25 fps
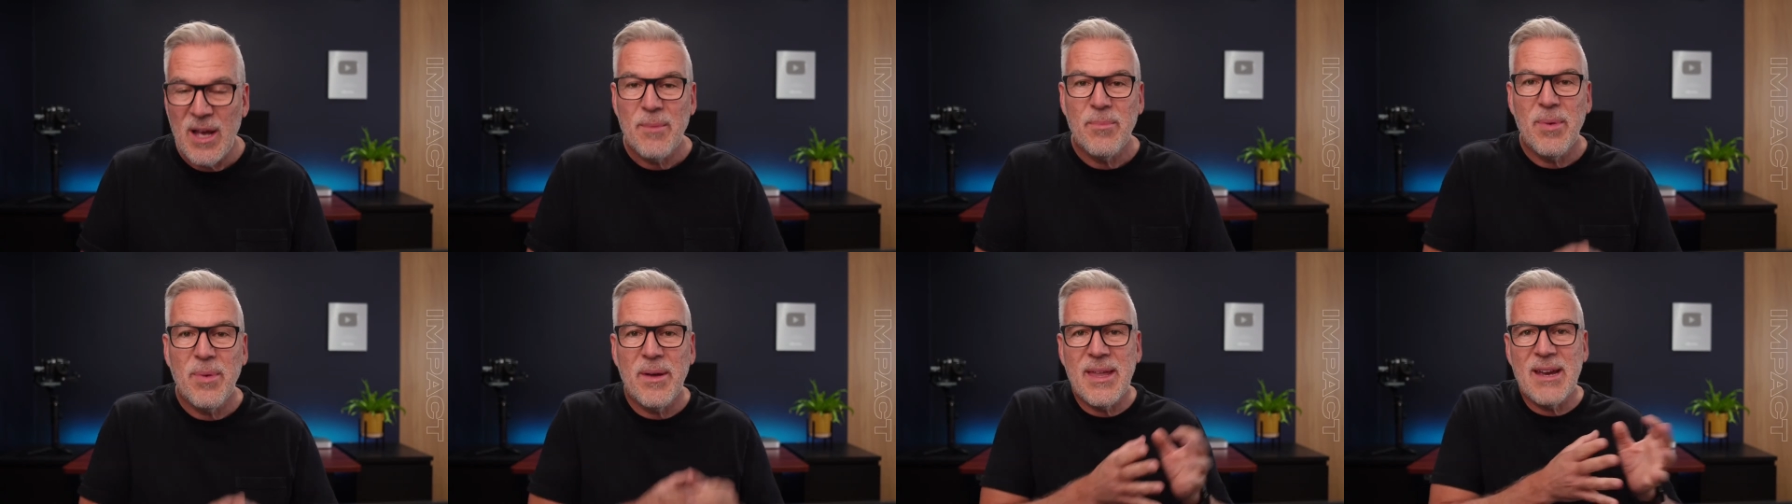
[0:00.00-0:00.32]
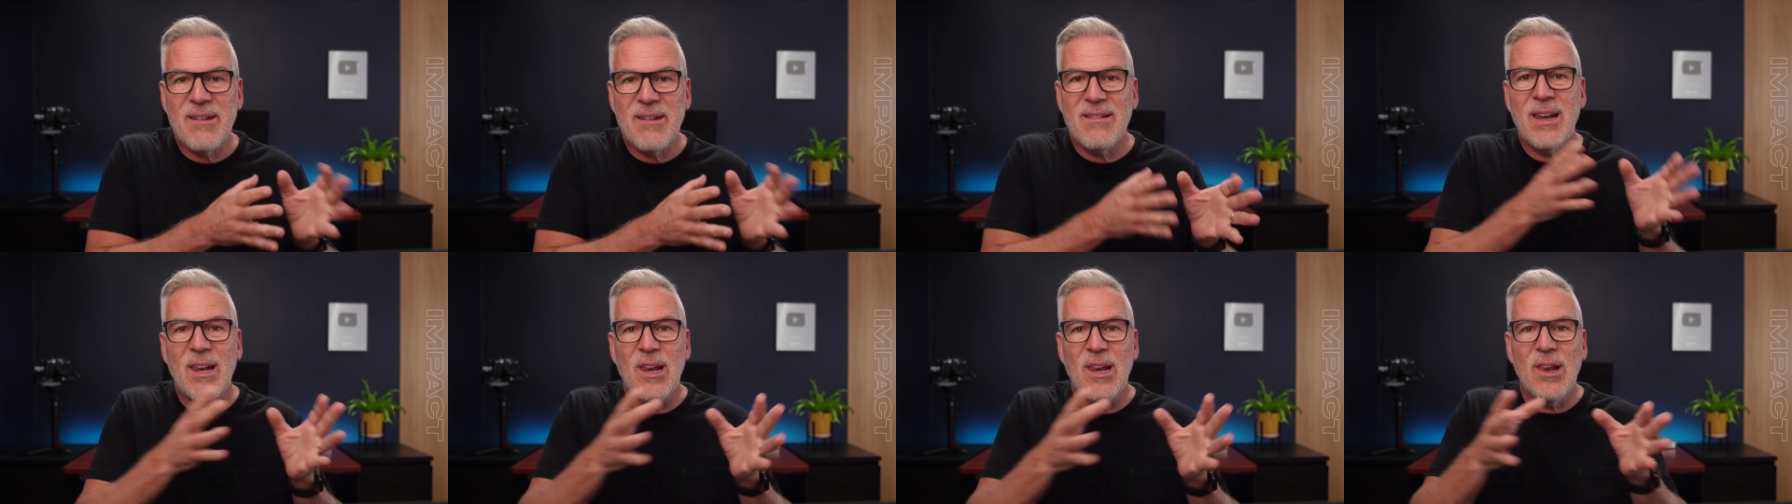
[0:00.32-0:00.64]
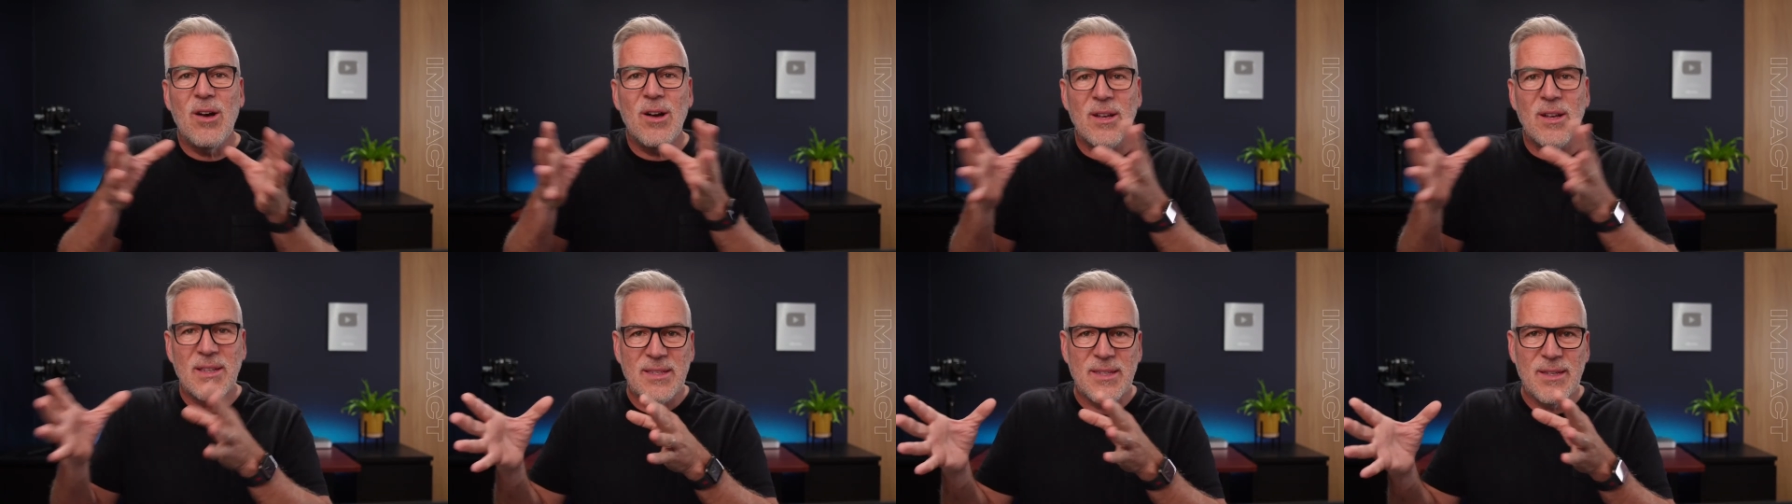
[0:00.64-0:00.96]
but there are
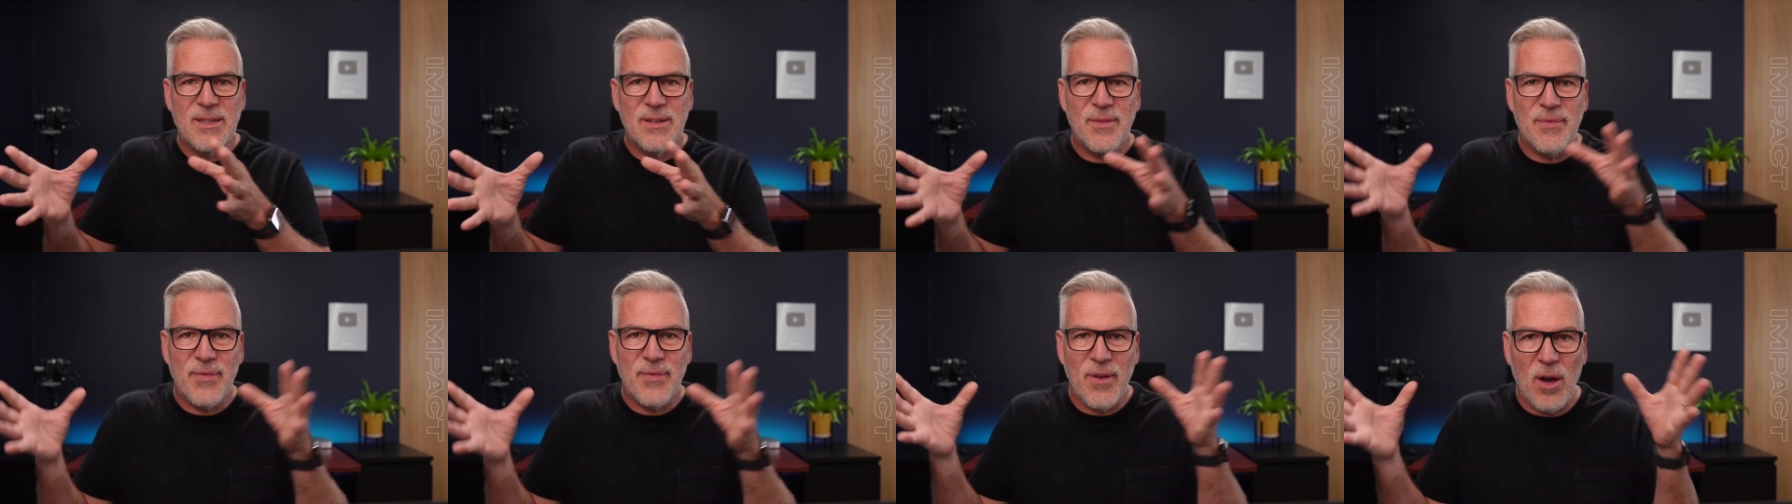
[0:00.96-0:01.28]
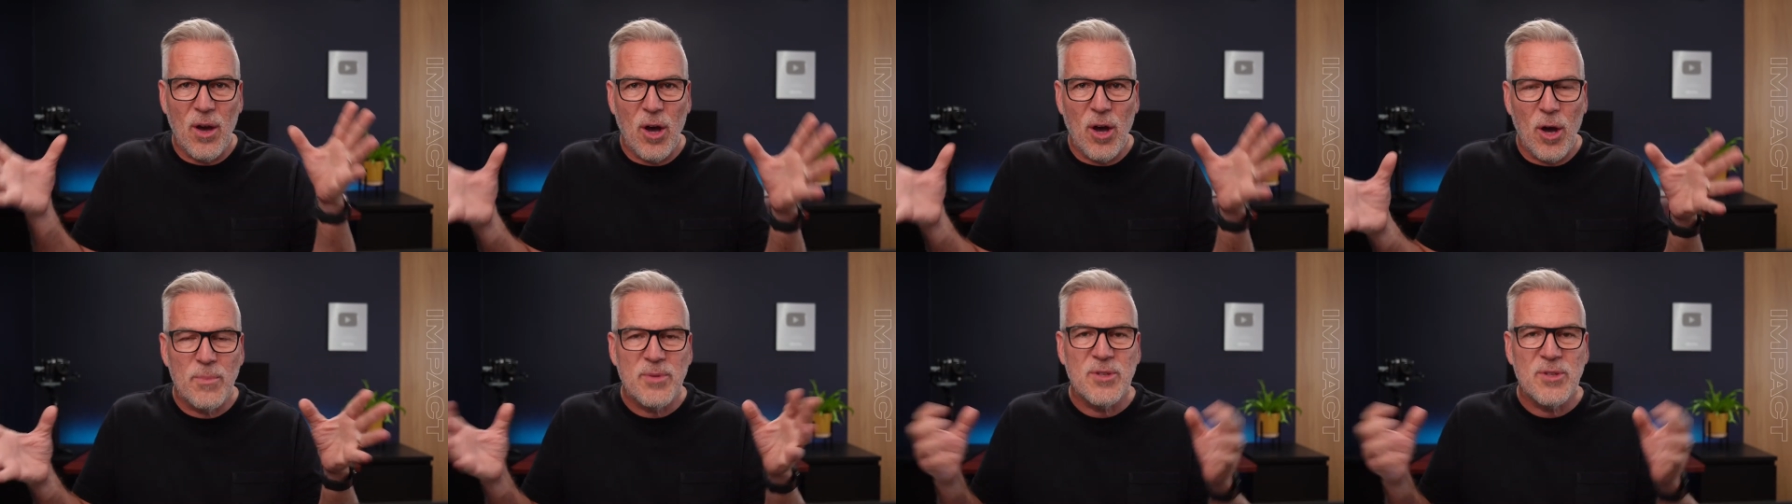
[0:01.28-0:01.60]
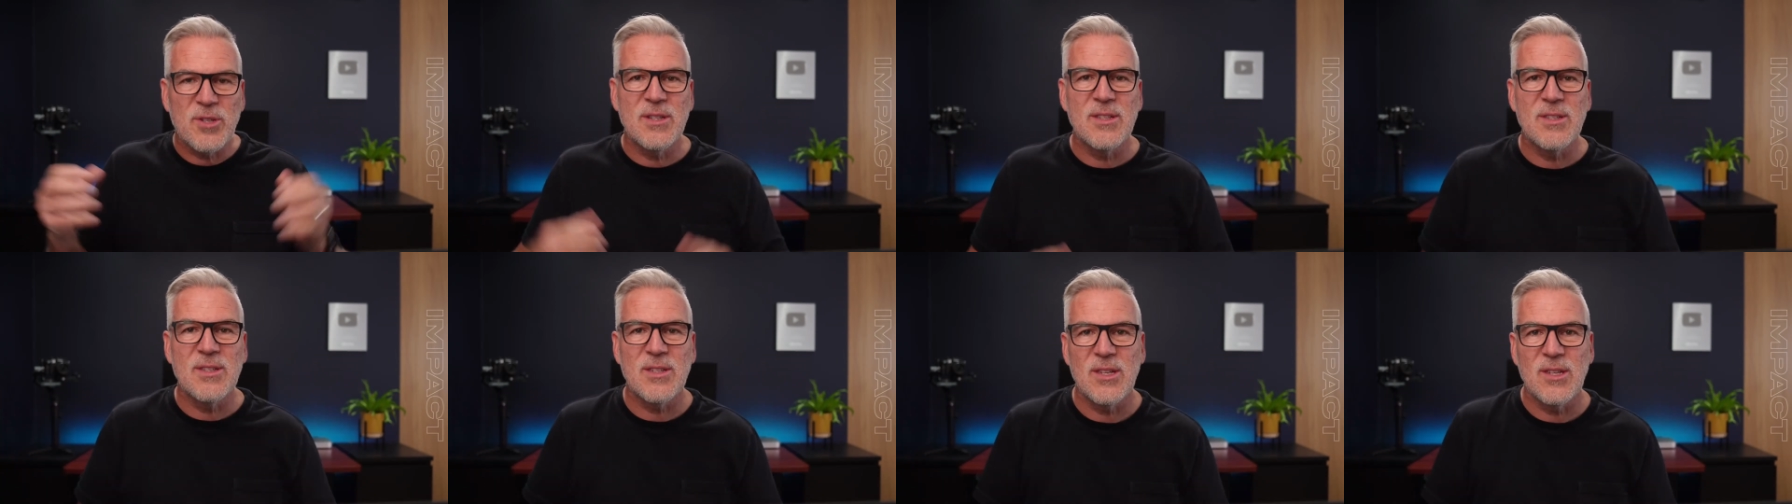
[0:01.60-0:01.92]
lots of
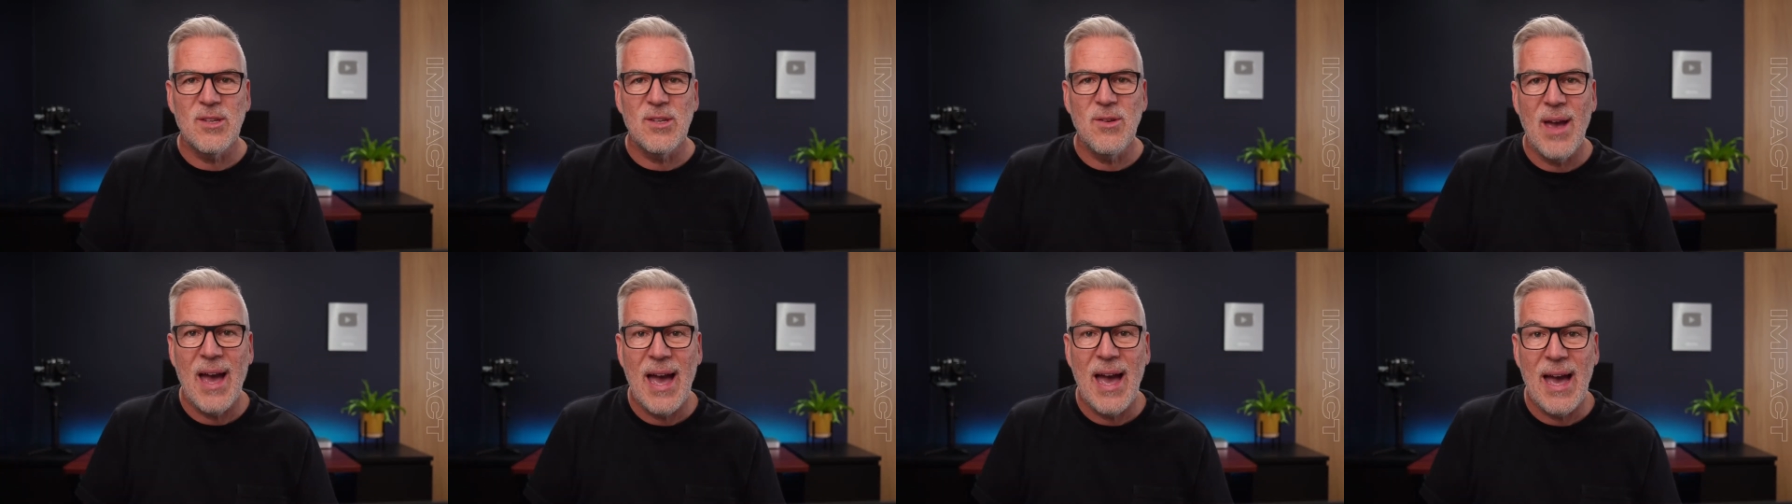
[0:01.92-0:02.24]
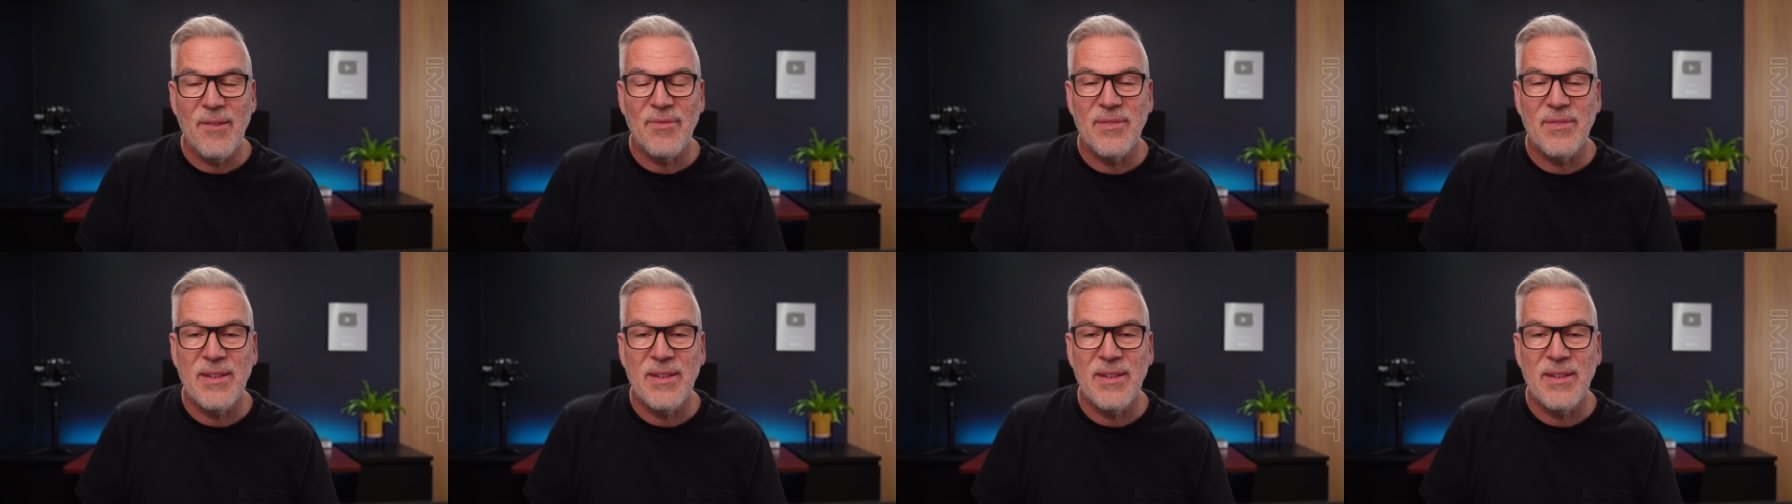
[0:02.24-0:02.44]
options that you have